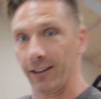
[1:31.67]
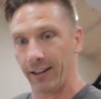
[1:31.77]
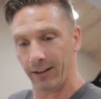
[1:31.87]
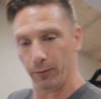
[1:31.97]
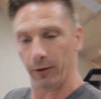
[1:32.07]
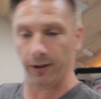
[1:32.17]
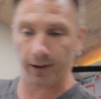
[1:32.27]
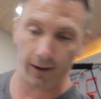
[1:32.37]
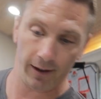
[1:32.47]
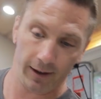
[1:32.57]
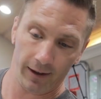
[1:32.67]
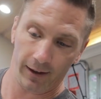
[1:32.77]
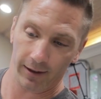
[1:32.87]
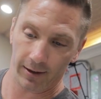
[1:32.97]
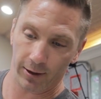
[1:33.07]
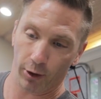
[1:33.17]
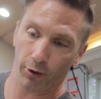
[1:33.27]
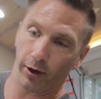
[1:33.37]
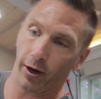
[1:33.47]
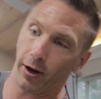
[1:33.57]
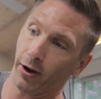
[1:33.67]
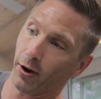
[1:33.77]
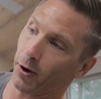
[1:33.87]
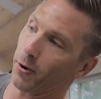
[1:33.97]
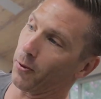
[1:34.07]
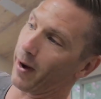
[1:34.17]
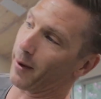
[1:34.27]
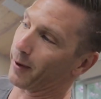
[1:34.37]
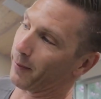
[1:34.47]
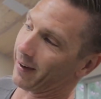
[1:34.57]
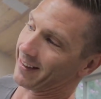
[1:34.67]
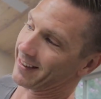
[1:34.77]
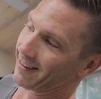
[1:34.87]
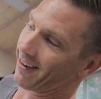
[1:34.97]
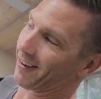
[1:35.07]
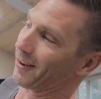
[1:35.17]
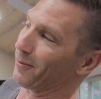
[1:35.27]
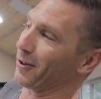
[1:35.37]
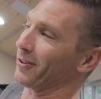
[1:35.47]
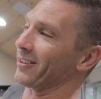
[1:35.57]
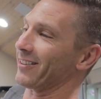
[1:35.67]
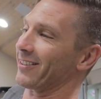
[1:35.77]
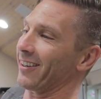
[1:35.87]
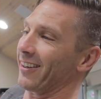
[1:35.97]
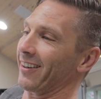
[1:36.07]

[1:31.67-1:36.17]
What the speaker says: guys, but it's totally wrapped up like a sock almost. It's